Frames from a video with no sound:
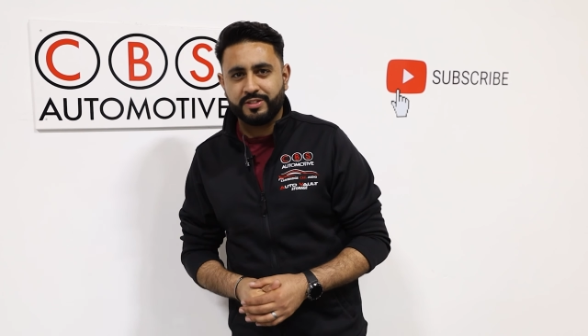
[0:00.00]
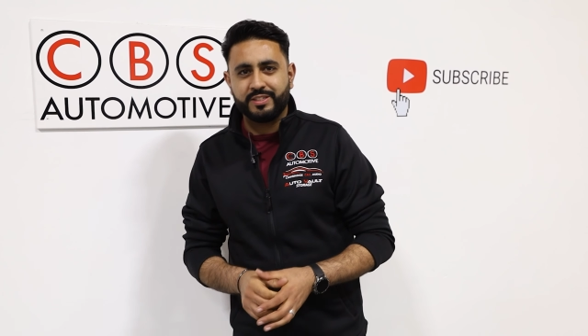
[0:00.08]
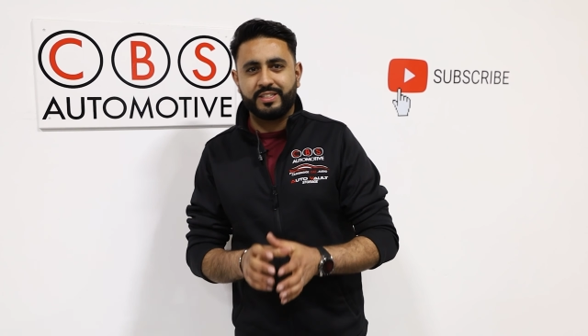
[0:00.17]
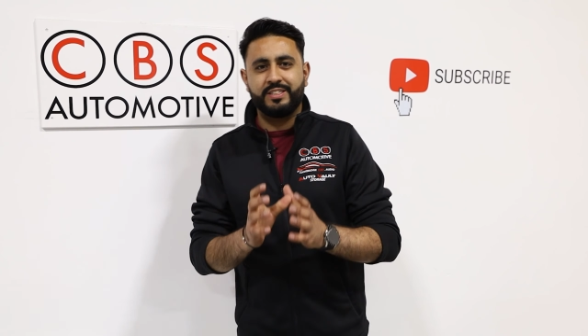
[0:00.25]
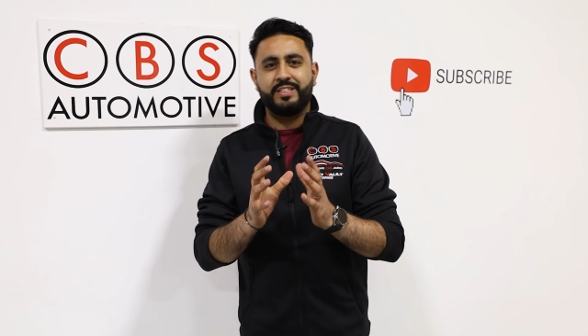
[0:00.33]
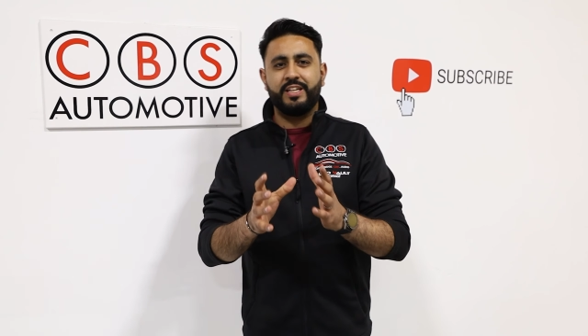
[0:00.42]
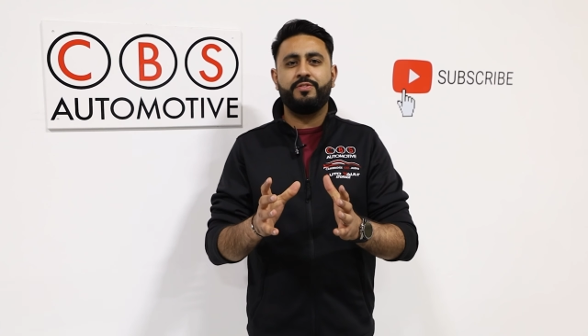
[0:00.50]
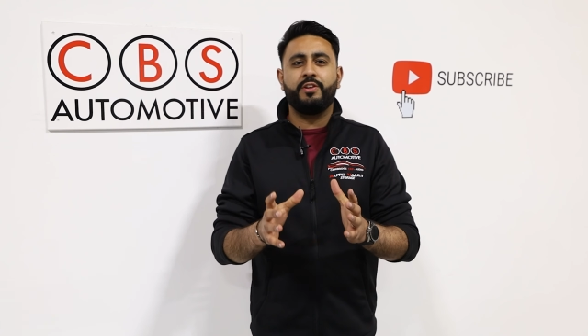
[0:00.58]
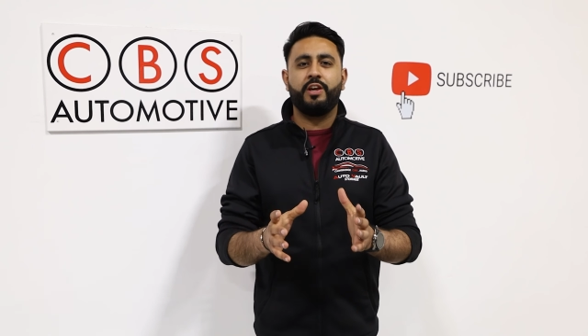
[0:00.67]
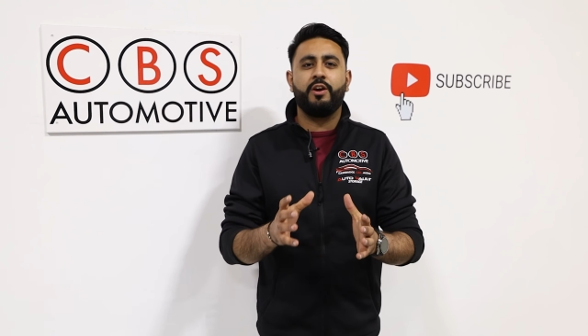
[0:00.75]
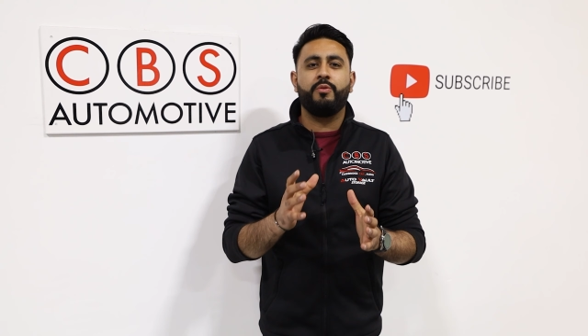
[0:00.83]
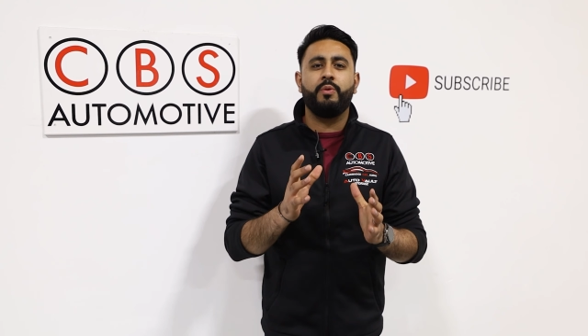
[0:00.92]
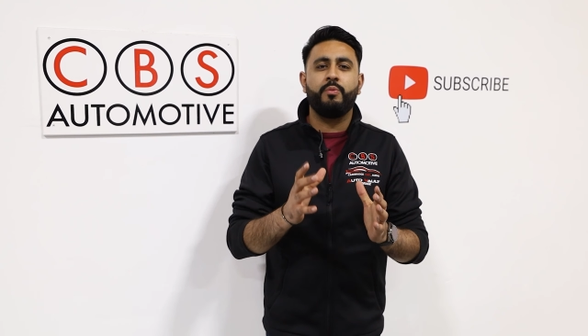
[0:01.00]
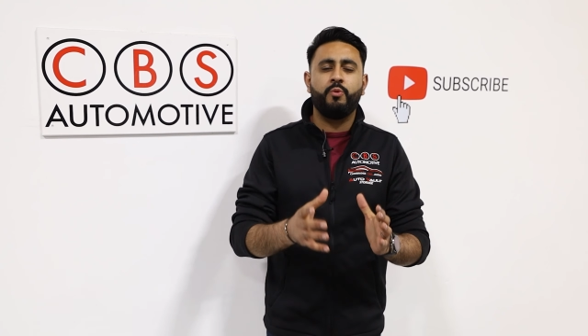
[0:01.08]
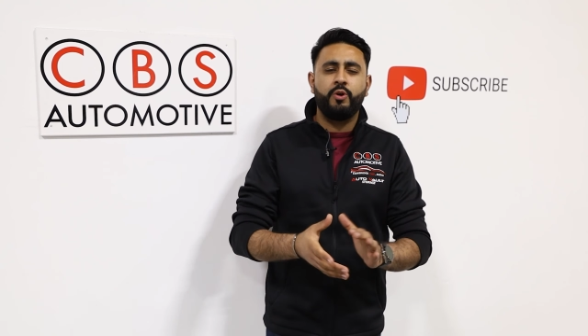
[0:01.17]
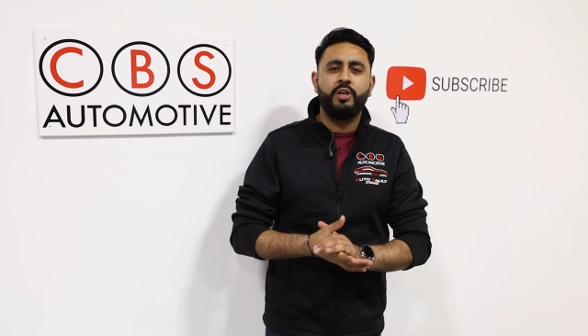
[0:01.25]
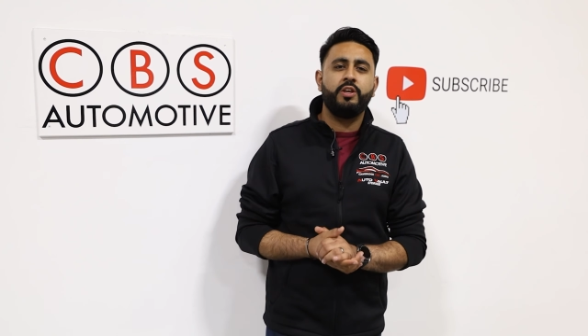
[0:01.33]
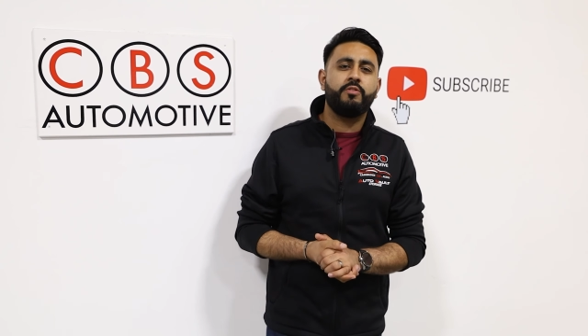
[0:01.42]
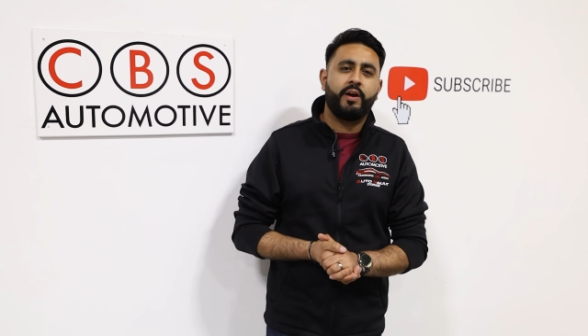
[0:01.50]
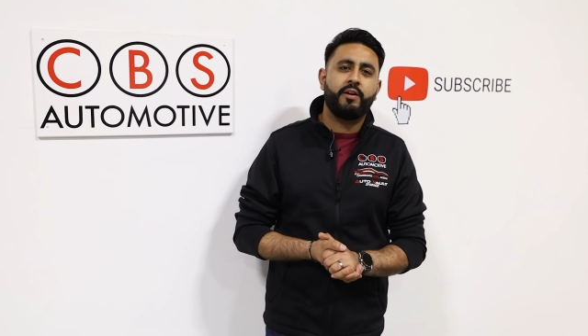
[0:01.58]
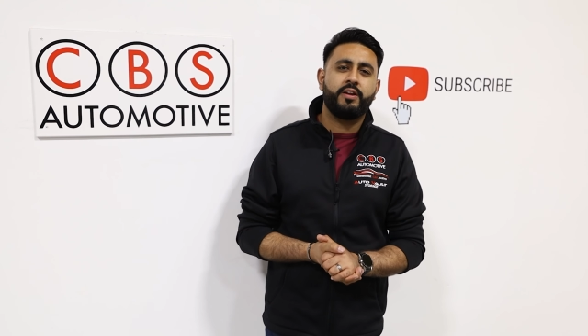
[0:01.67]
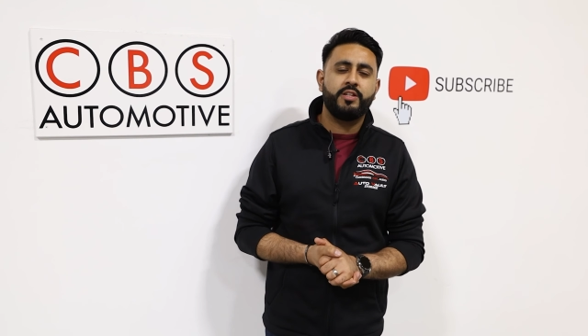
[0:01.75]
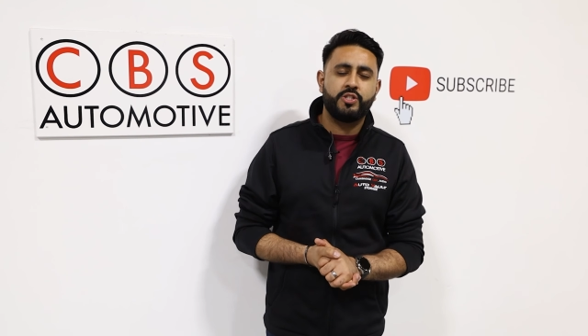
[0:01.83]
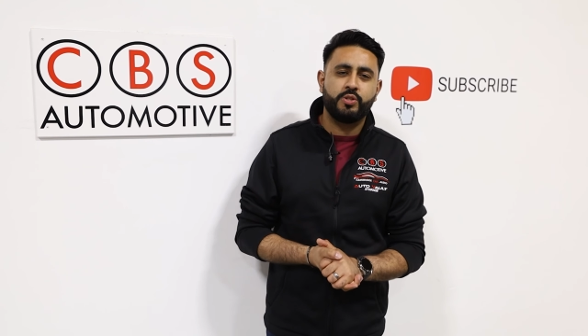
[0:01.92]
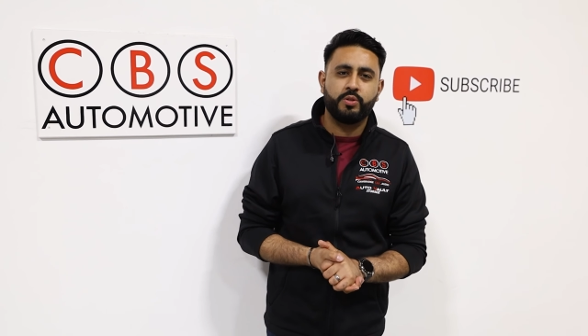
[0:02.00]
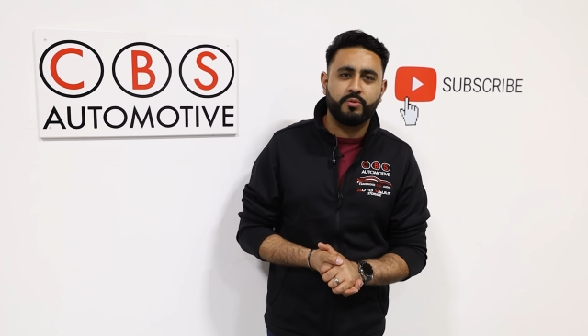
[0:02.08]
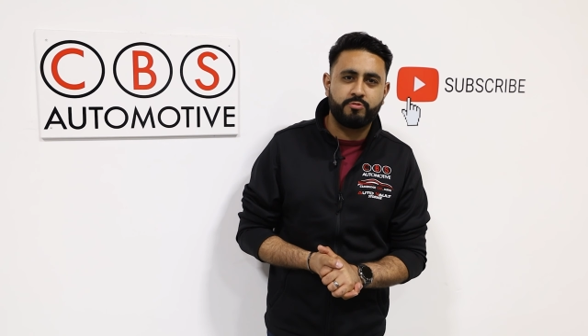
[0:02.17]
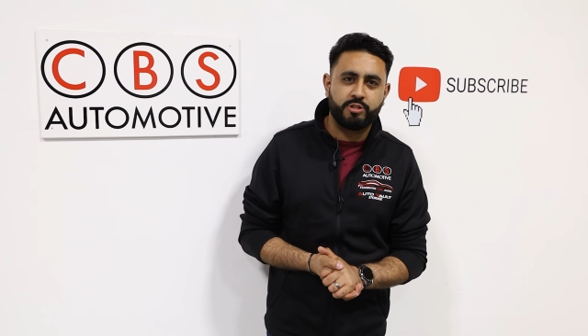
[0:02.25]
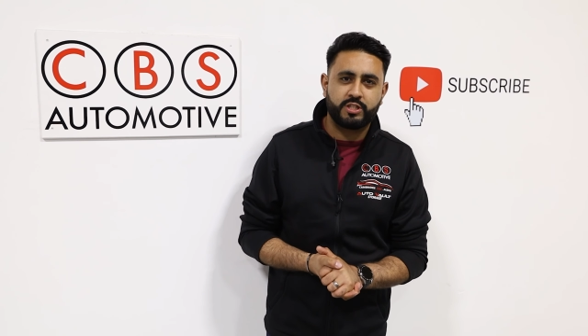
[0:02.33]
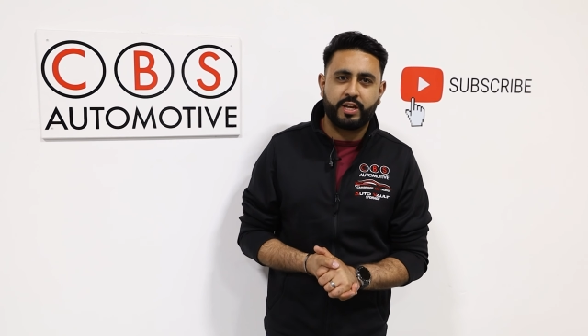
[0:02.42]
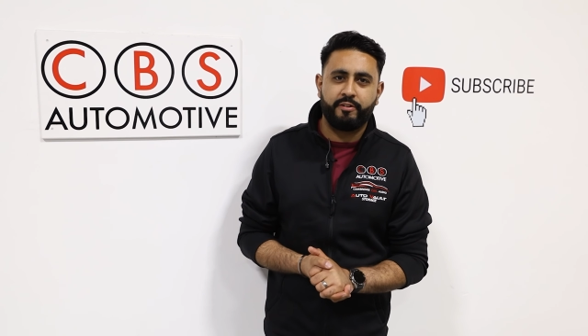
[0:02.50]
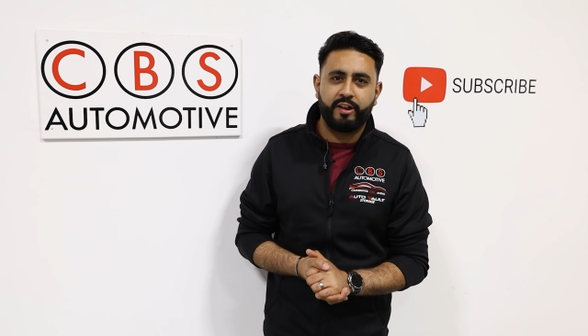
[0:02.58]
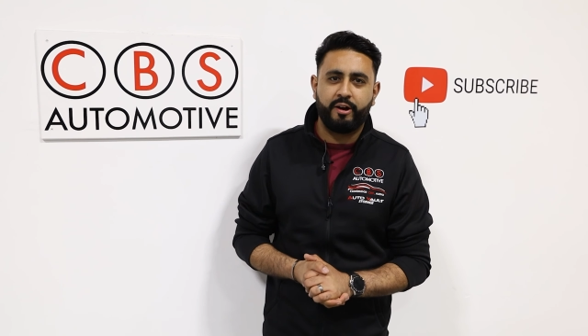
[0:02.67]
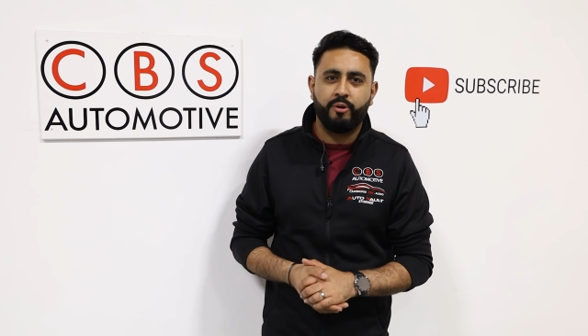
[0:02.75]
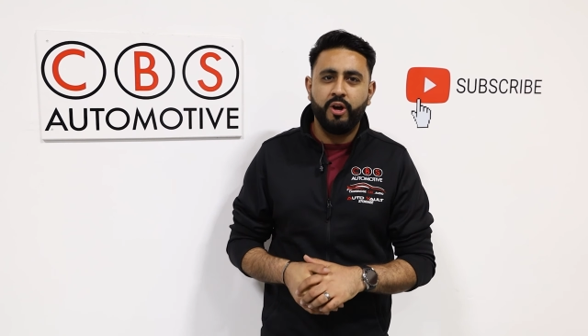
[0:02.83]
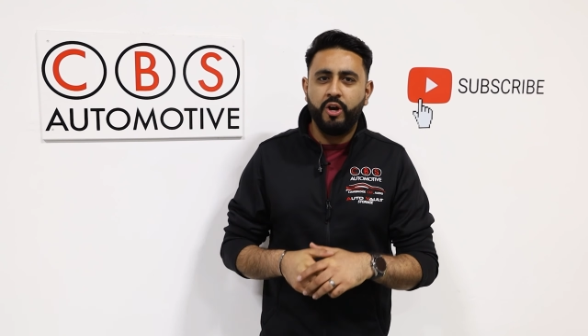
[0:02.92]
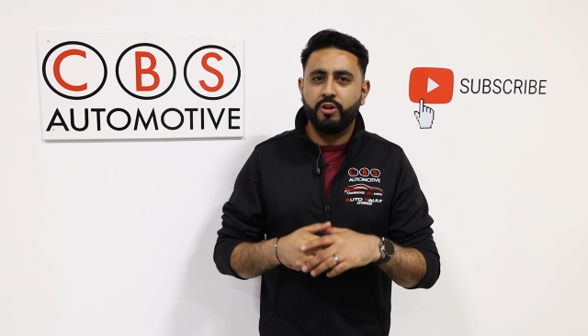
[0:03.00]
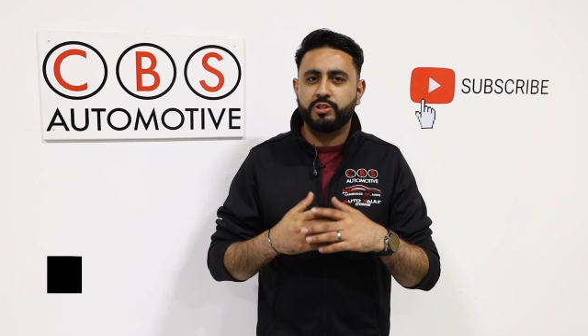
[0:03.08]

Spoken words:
In today's video, we're walking around an install that we've just carried out